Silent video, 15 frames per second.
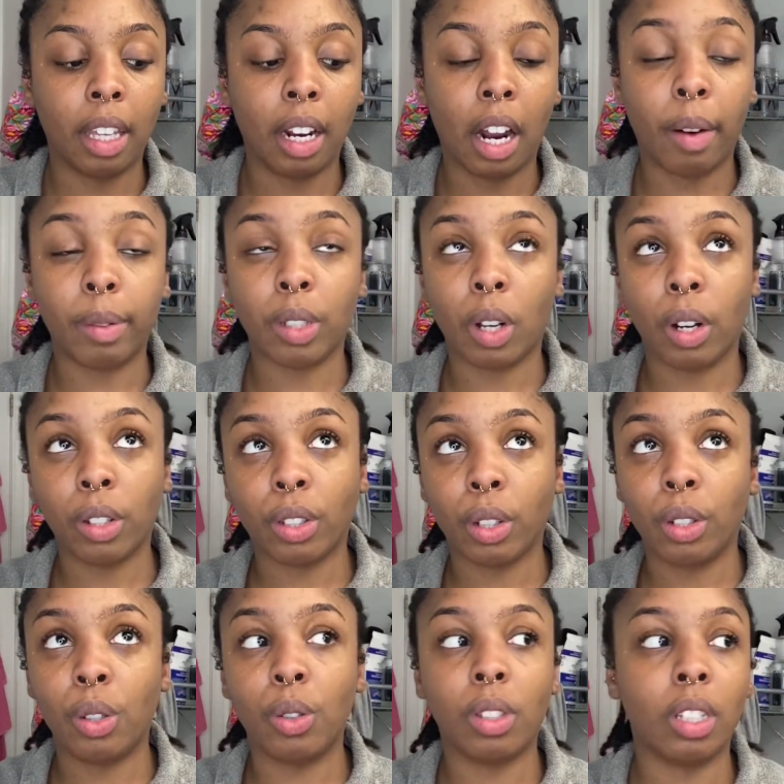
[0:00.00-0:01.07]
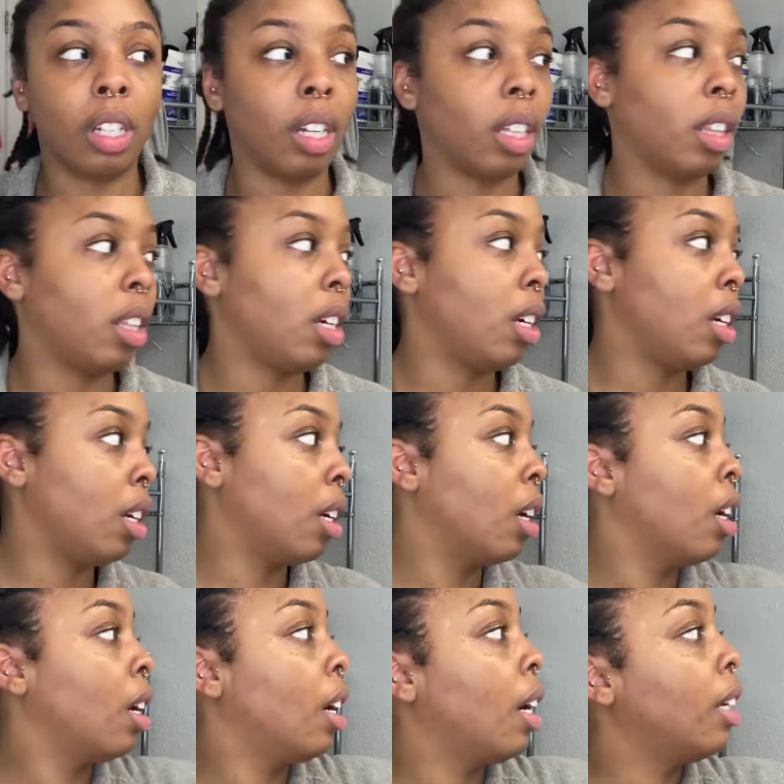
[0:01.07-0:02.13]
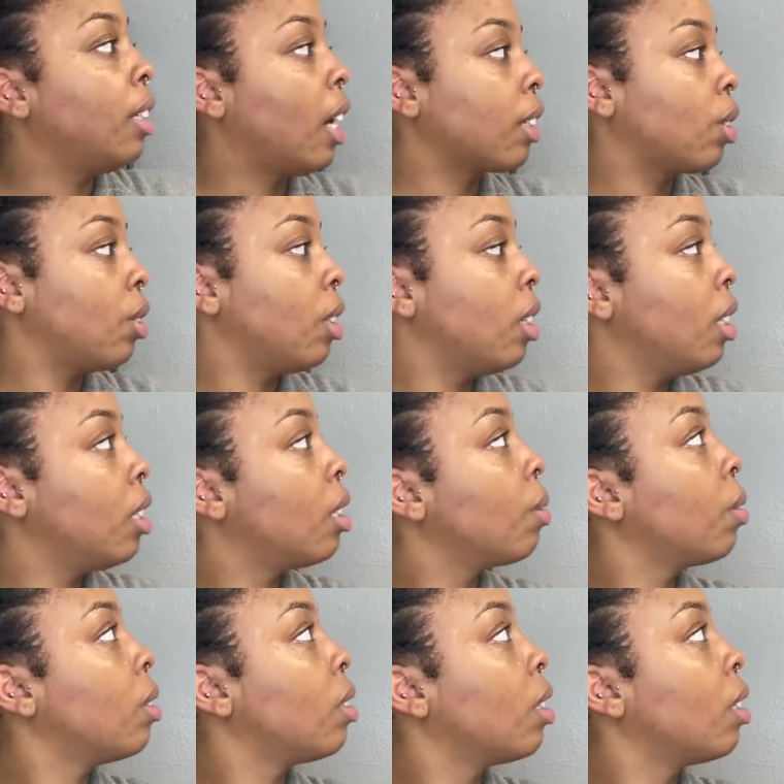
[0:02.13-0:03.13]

I was also using the Dr. Dennis, where's it